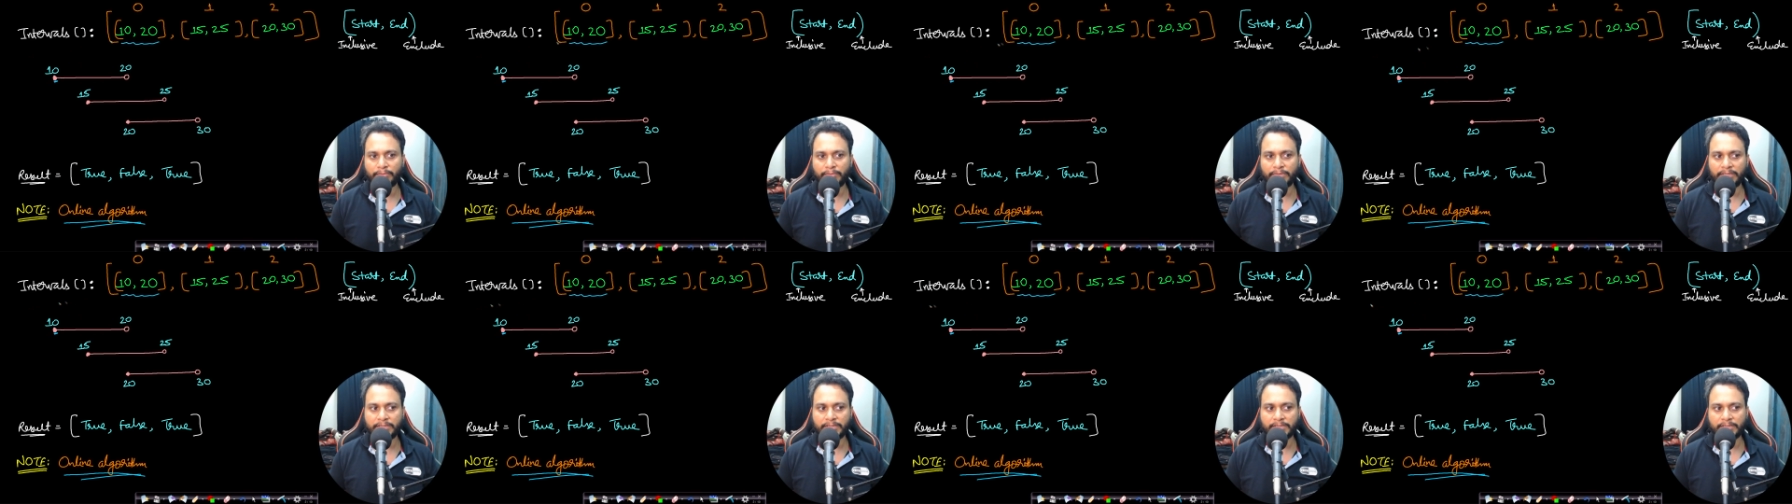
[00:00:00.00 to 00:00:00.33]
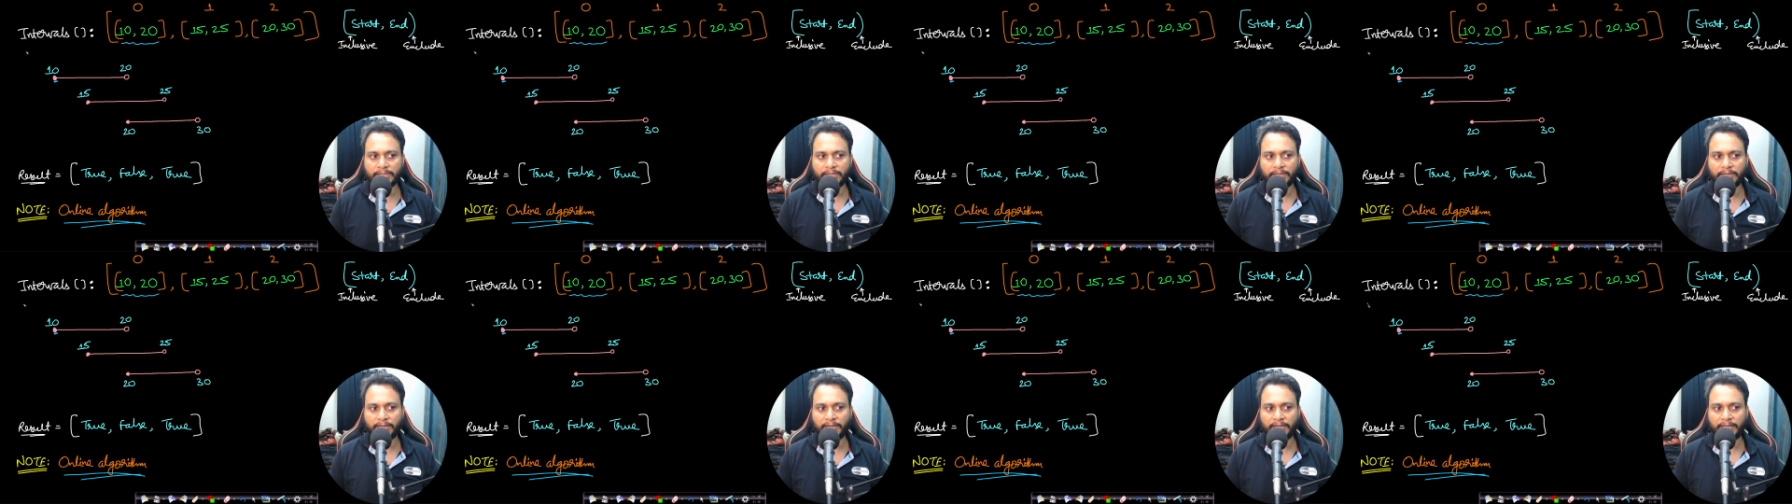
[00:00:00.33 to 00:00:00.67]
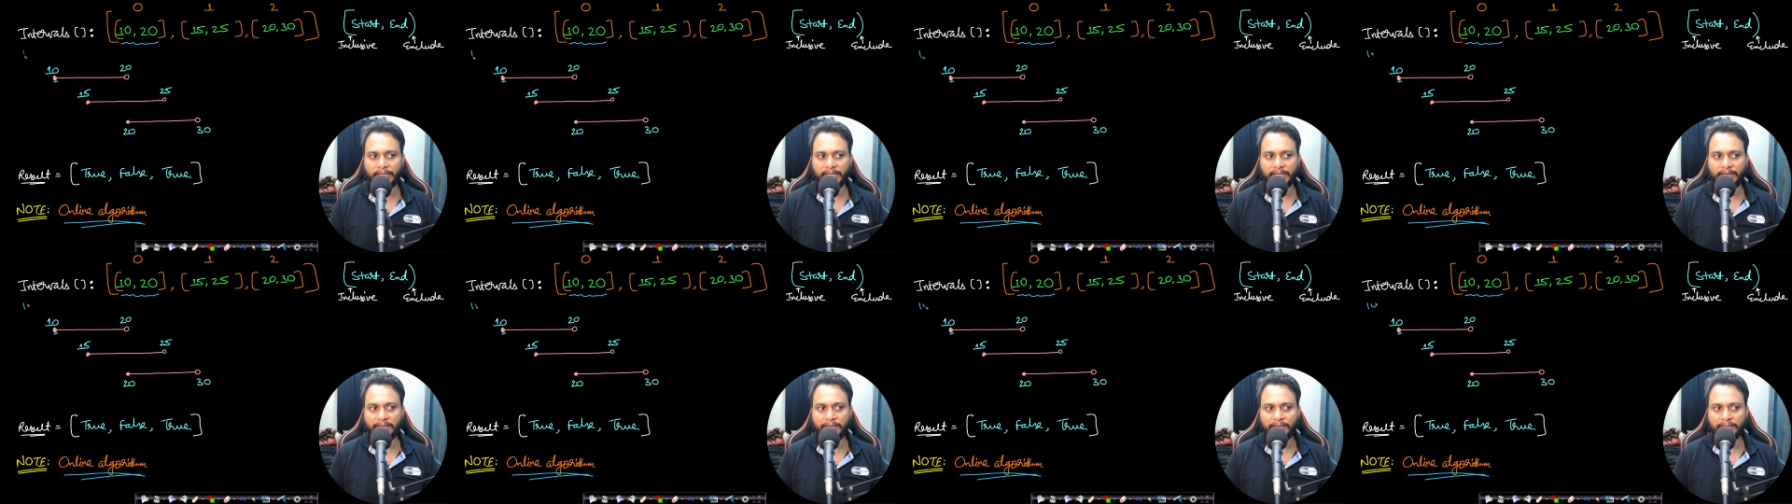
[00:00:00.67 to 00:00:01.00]
means
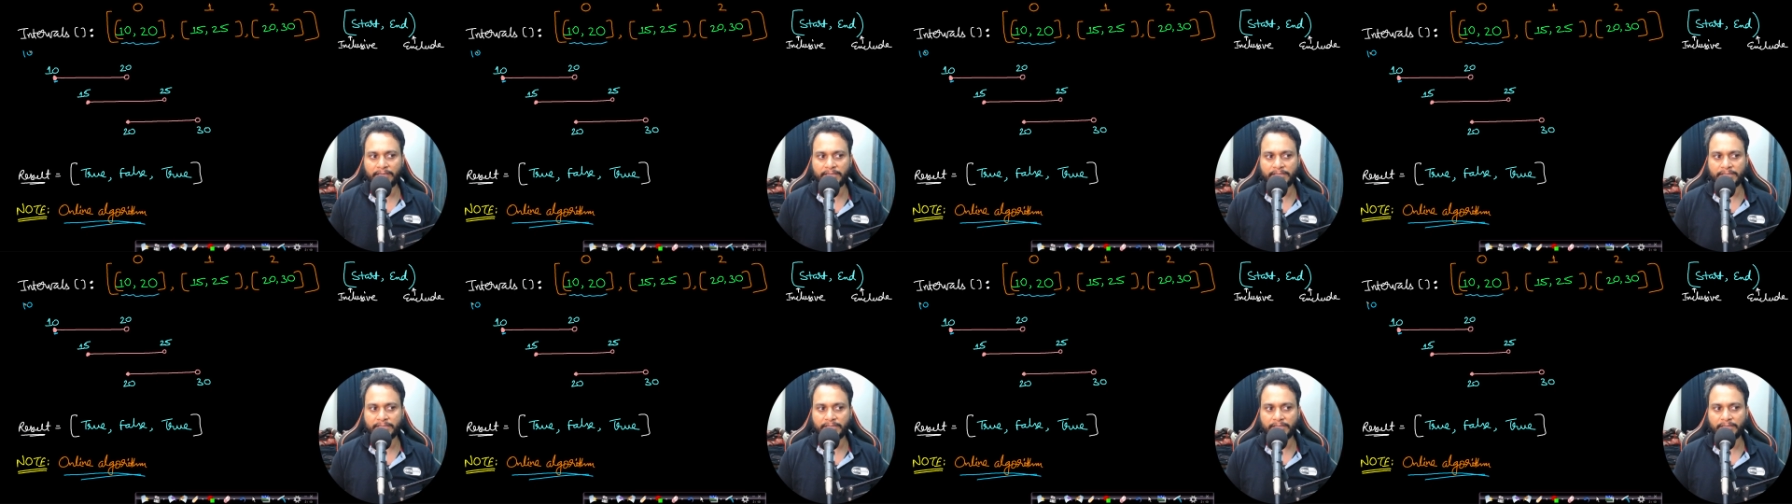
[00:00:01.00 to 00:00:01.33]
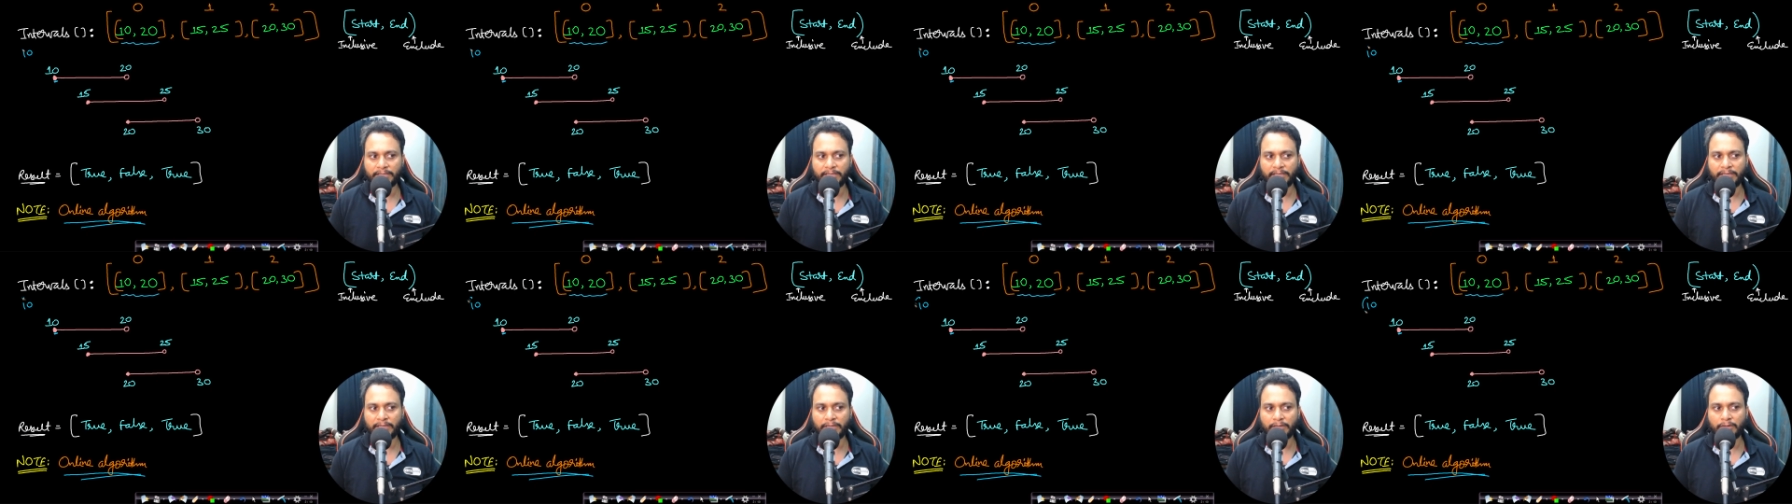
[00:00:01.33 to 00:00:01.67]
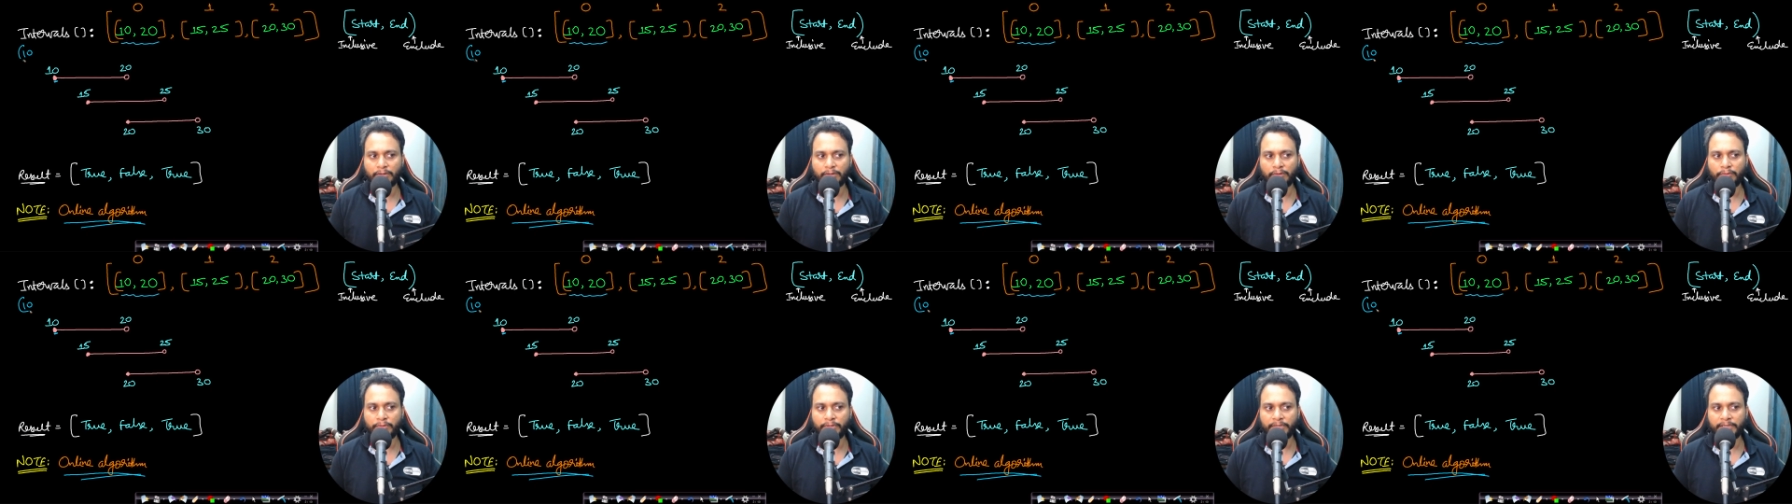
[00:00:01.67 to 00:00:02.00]
10 is
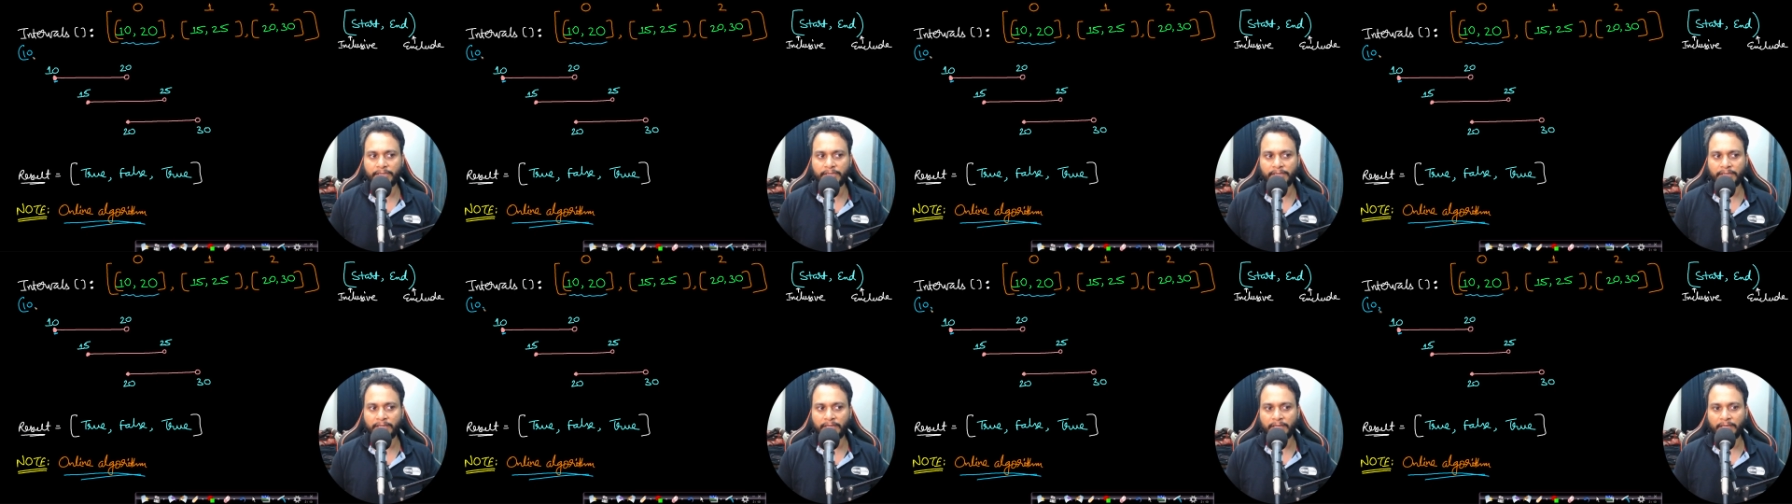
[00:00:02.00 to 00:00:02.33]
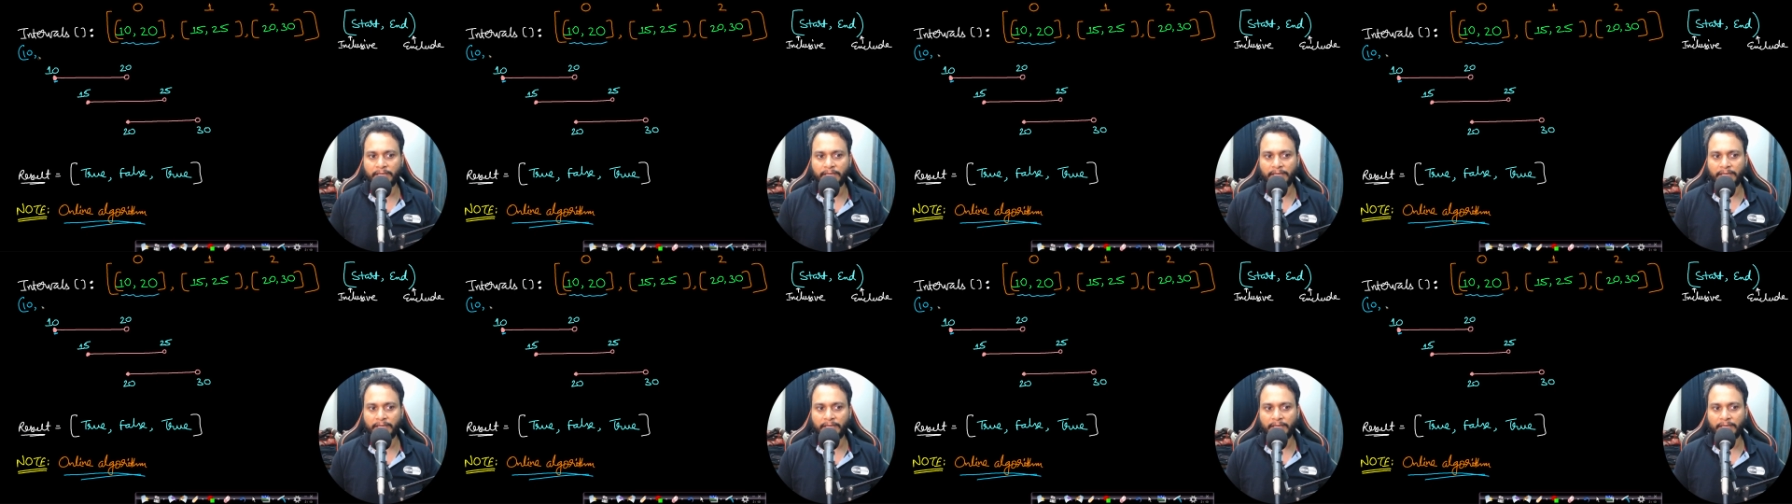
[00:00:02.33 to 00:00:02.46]
included